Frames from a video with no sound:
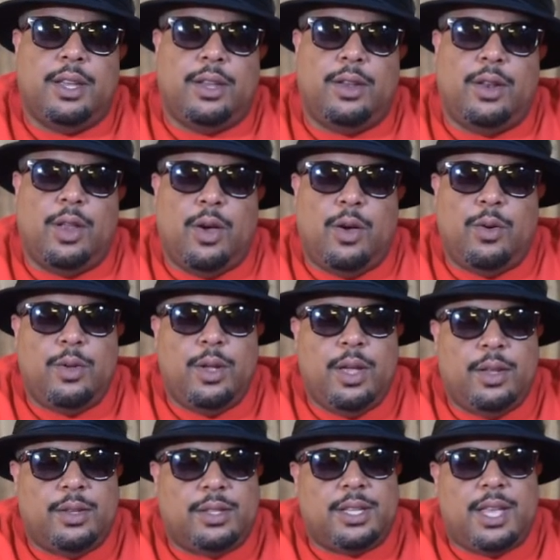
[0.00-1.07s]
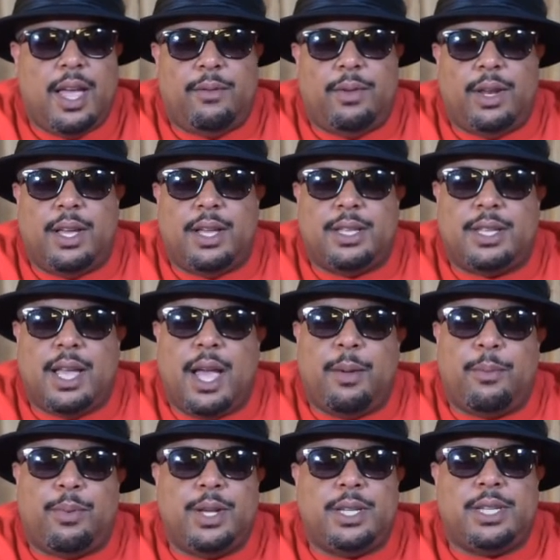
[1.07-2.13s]
you know, just having a good
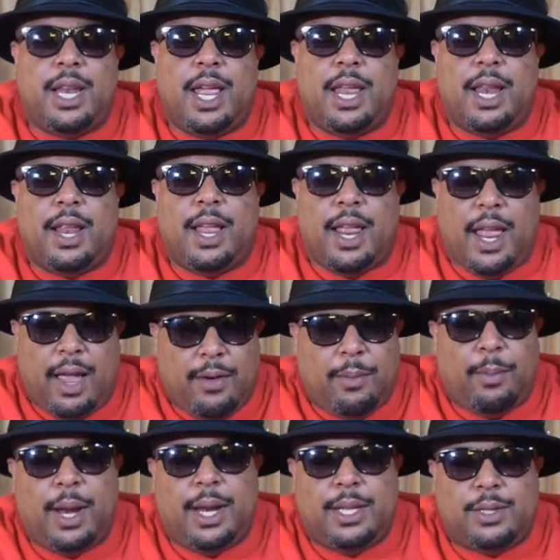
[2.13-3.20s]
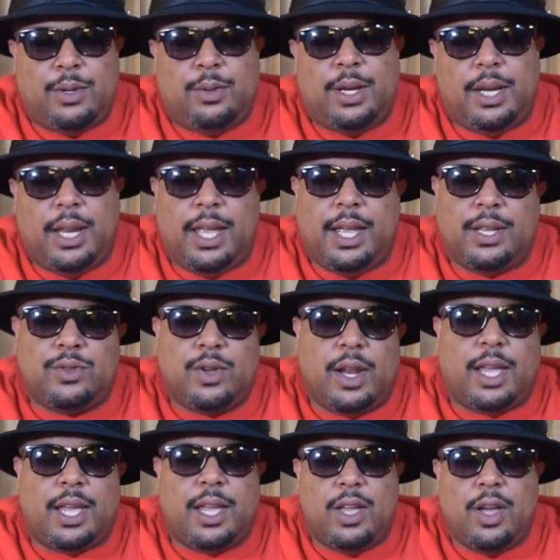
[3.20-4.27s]
time, appreciating everybody tuning in, trying
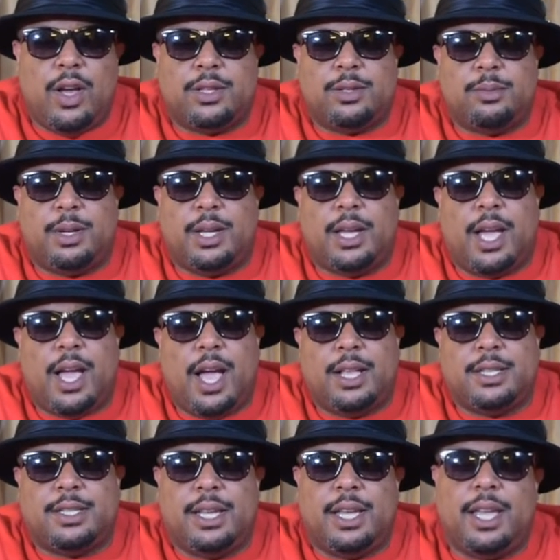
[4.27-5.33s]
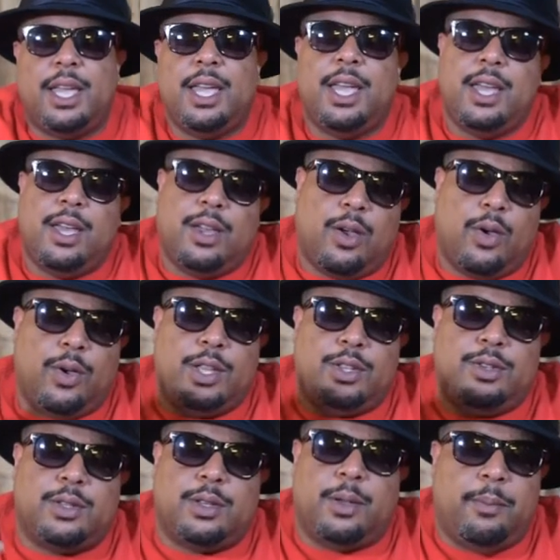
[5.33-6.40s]
to give y'all some good content, go
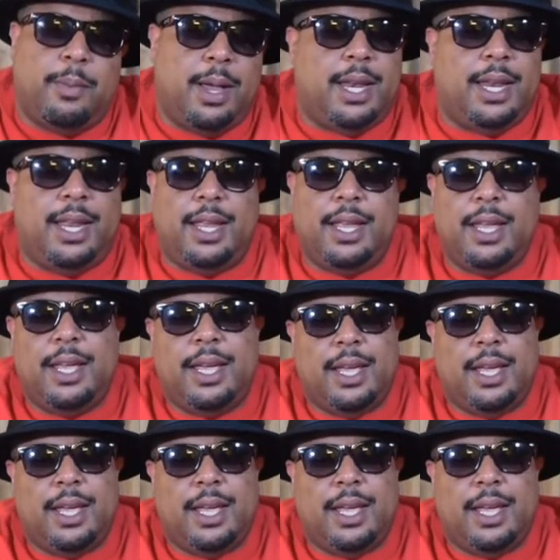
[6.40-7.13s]
get you some money,